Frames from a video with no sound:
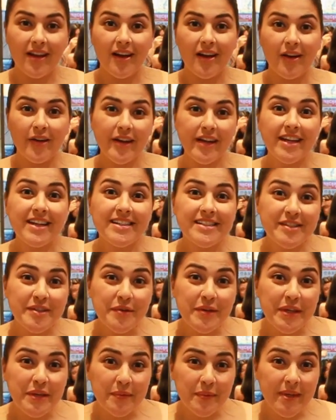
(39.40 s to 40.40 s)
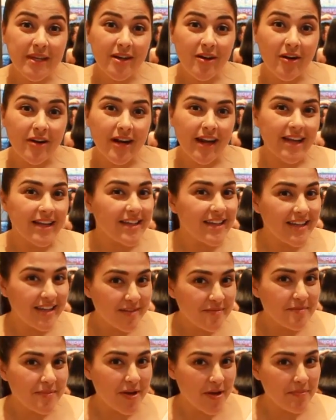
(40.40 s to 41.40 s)
All right, guys, so here we are at
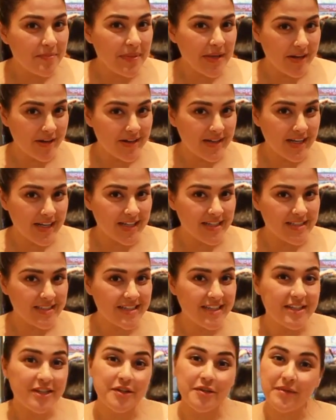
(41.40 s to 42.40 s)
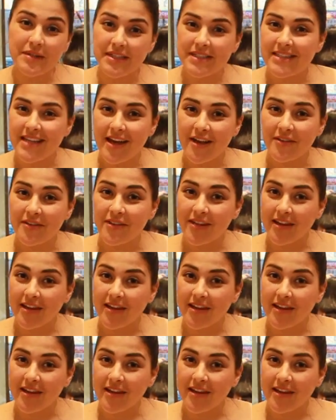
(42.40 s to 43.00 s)
Kimbap Paradise in Koreatown,